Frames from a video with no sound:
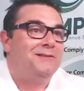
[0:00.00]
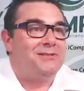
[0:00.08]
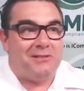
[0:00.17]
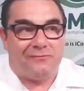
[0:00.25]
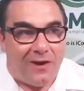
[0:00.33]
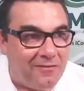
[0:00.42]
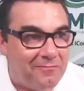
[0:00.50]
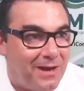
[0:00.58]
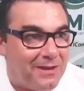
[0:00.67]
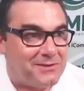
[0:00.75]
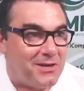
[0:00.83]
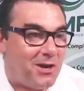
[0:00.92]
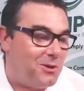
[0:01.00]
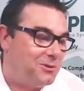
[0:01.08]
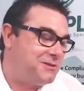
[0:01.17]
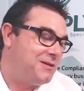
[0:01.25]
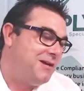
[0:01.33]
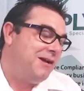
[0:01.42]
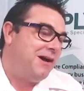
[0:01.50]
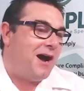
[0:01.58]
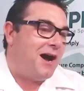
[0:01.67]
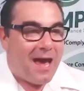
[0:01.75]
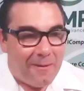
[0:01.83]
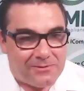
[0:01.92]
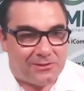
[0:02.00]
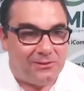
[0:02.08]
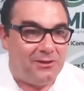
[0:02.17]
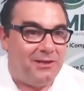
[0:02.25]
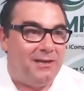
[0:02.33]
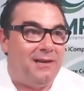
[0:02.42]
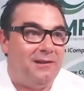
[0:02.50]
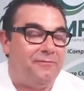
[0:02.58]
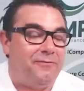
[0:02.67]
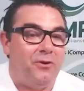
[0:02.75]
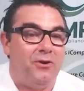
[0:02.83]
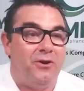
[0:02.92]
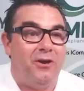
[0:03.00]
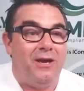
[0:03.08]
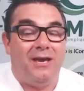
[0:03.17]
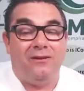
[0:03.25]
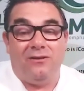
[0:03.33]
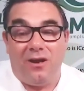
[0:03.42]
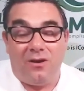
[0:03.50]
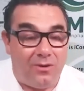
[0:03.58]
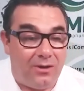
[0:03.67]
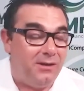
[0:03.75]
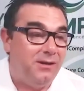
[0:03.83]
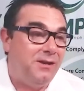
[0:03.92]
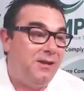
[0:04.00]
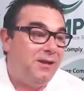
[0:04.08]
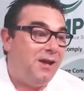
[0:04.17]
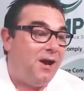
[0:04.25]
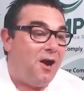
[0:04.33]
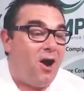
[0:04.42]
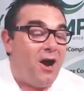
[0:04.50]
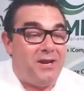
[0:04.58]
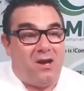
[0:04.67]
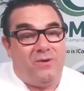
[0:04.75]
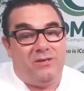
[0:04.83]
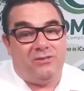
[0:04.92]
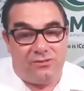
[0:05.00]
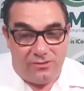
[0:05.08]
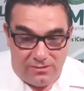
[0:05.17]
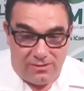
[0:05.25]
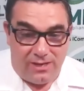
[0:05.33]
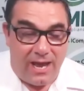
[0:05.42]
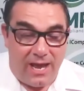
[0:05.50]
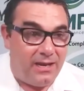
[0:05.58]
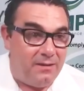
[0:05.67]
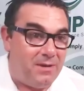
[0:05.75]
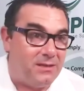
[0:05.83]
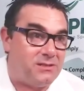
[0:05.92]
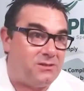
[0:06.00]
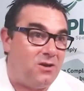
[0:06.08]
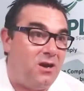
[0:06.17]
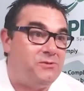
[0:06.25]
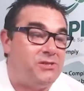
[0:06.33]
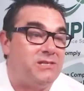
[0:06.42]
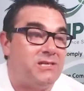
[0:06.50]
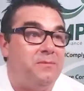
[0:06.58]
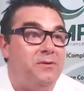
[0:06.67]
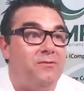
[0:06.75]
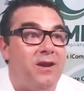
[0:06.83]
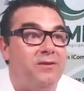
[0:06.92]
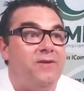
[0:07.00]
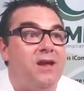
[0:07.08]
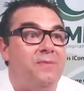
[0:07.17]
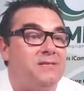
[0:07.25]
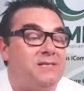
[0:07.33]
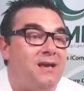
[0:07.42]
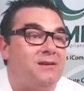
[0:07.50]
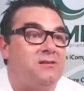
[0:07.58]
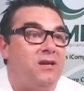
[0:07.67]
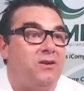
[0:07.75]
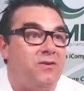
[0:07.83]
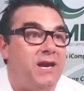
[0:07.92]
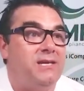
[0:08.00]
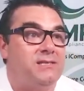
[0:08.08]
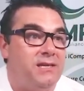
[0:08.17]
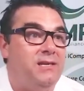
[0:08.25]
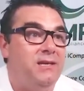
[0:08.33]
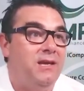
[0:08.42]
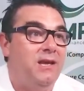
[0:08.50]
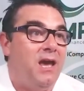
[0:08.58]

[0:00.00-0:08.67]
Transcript: She's yeah. 5 months old. I absolutely live for her. And you know what? I know in 18 months' time, she's going to be running around this house like crazy.